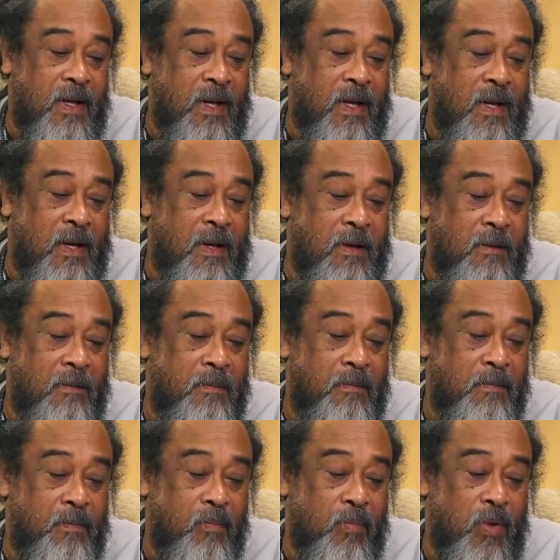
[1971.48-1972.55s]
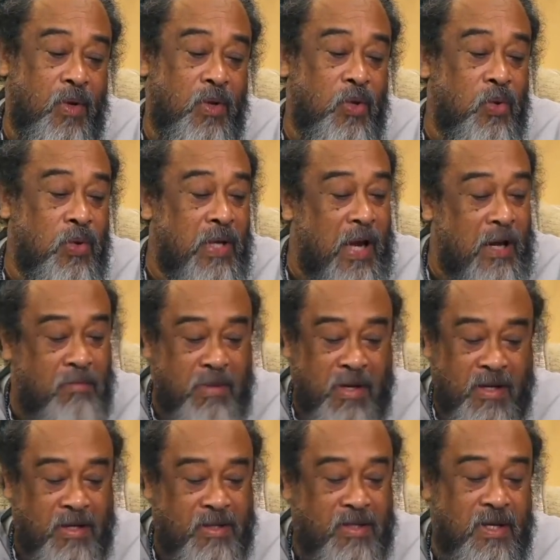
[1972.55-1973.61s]
Do not
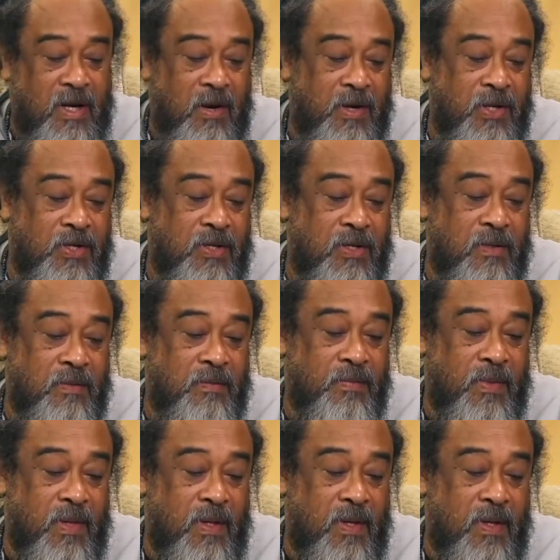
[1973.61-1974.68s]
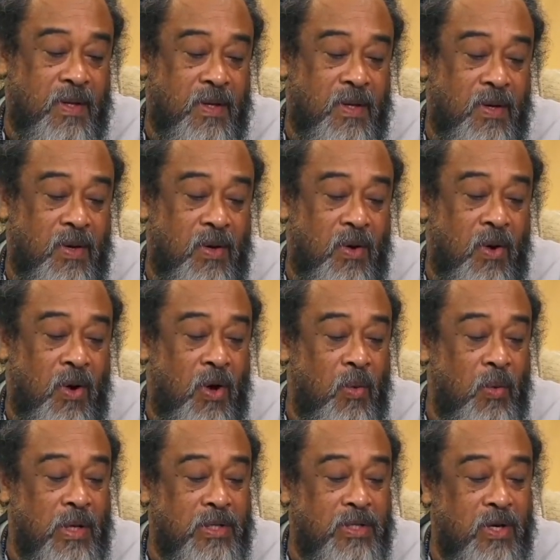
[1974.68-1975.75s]
be discouraged.
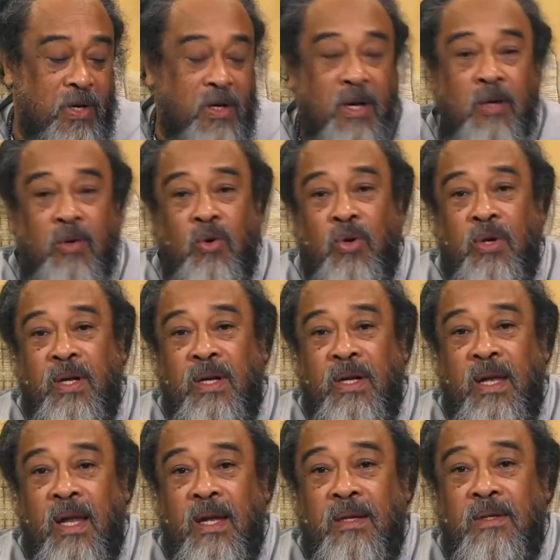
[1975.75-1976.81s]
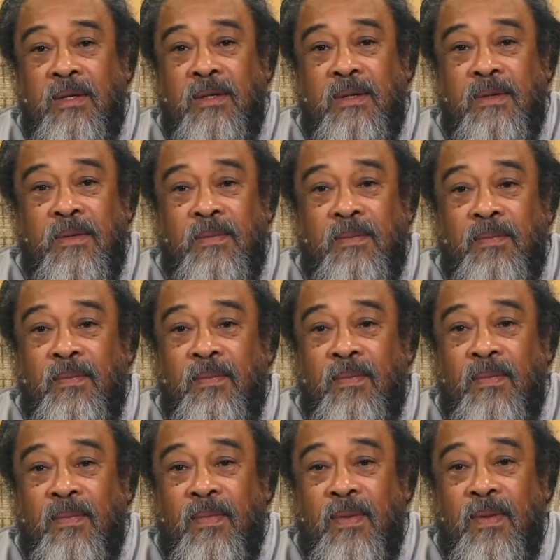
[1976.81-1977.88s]
All will turn out good in the end.
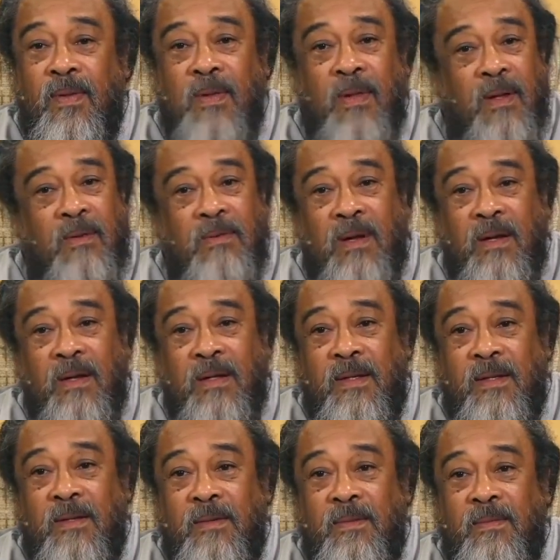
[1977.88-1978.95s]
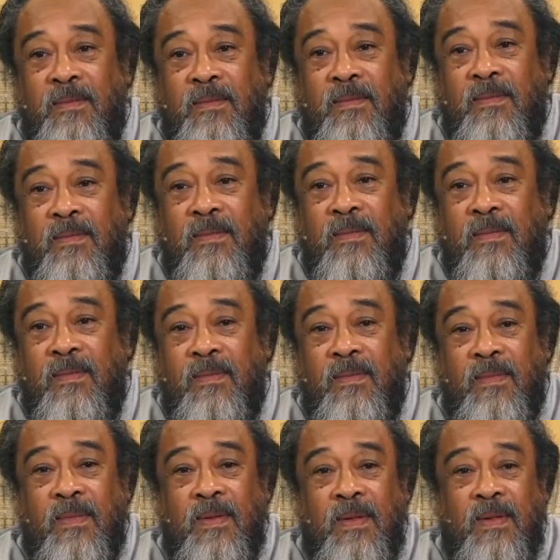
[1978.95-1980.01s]
Don't worry.
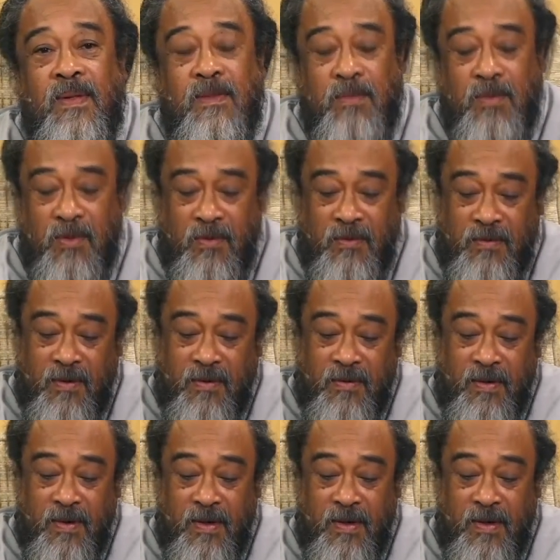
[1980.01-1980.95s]
That's beautiful.